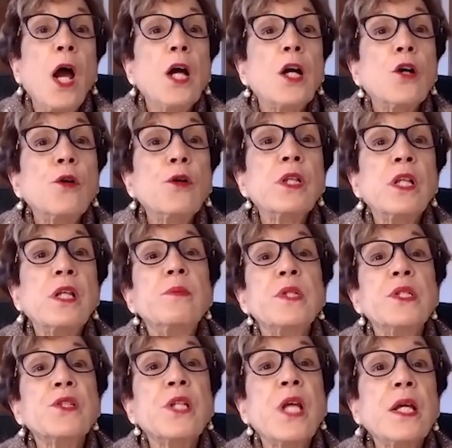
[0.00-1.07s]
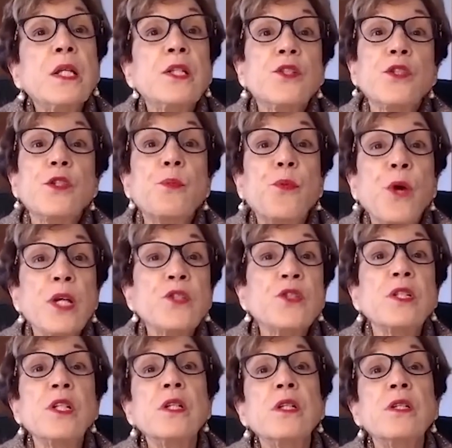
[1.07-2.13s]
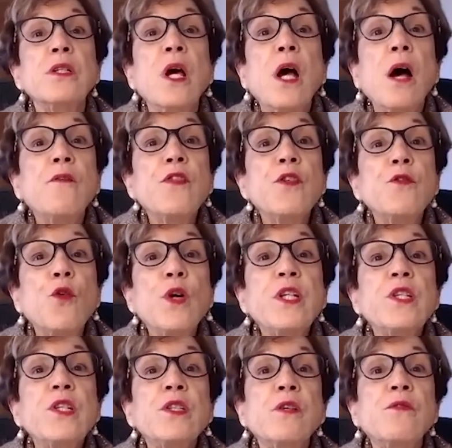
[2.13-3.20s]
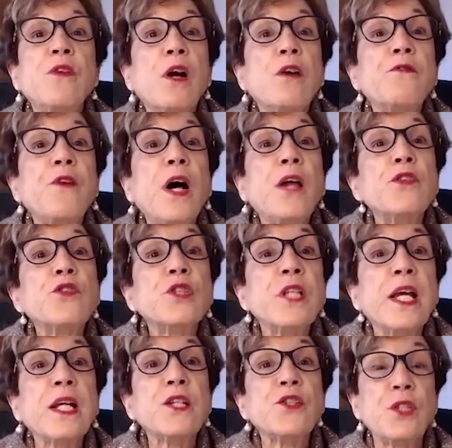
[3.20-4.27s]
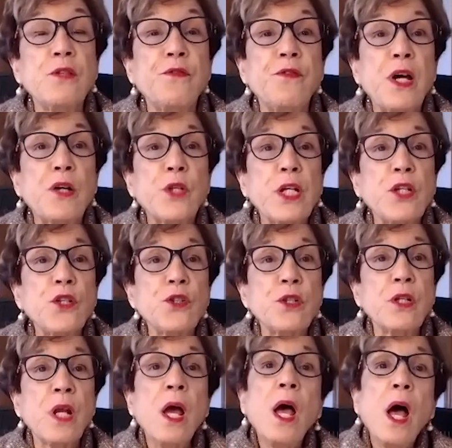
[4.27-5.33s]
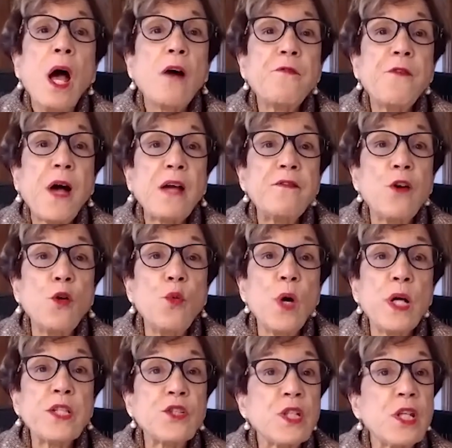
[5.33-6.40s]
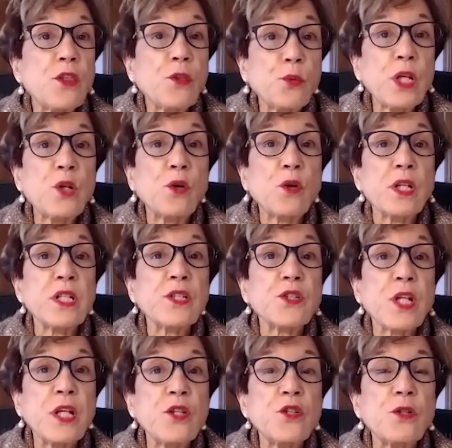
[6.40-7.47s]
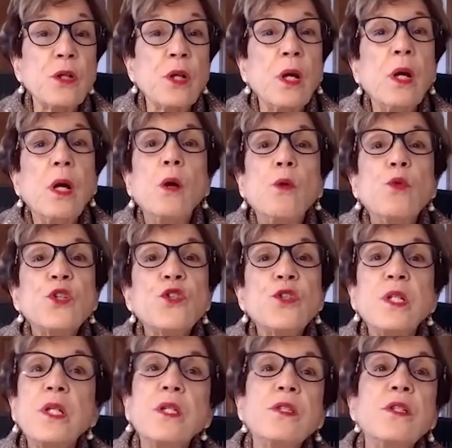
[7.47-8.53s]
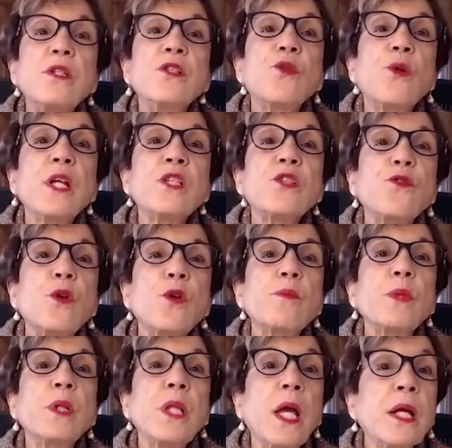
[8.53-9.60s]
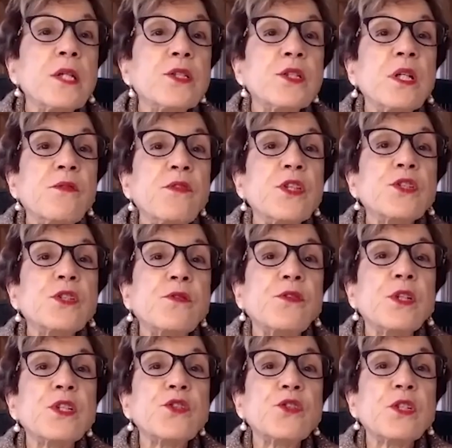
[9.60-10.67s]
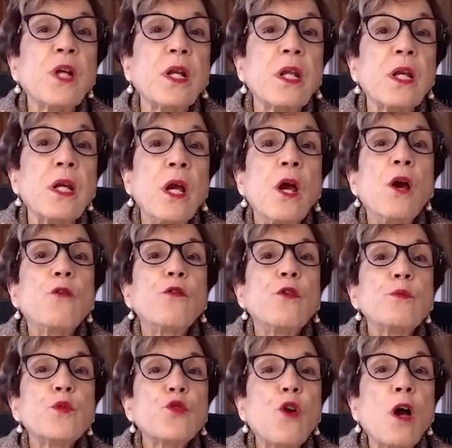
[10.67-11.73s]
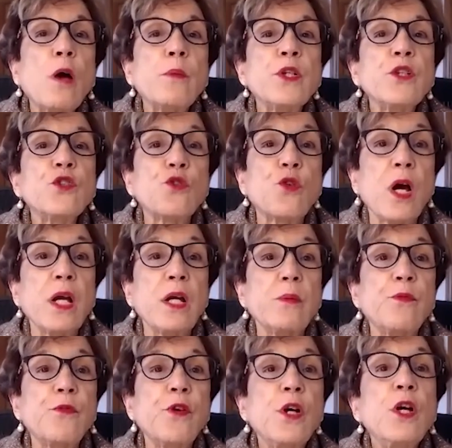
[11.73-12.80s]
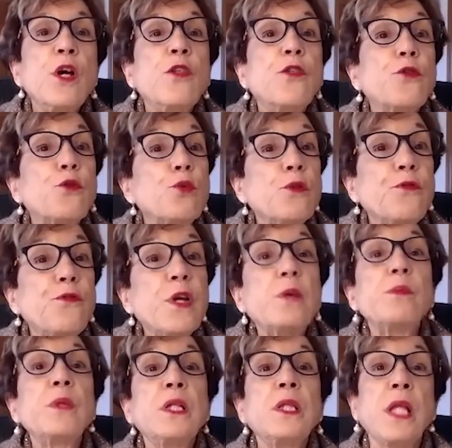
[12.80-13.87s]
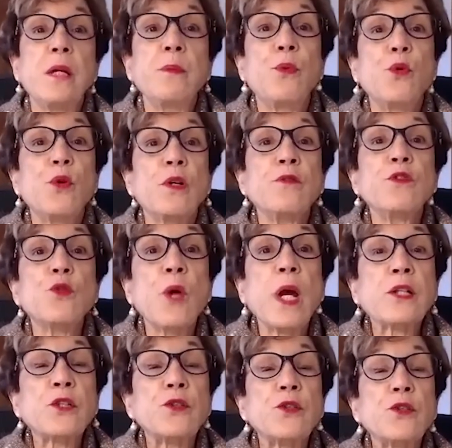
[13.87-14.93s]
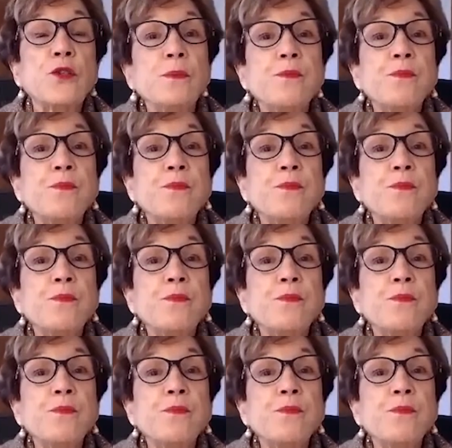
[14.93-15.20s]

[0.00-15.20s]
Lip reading: Currently, Mrs. Head is the president of the Voices of Our Father's Legacy Foundation, a 501c3 organization which seeks to transform the legacy of the syphilis study from trauma to triumph through a family-led board of directors.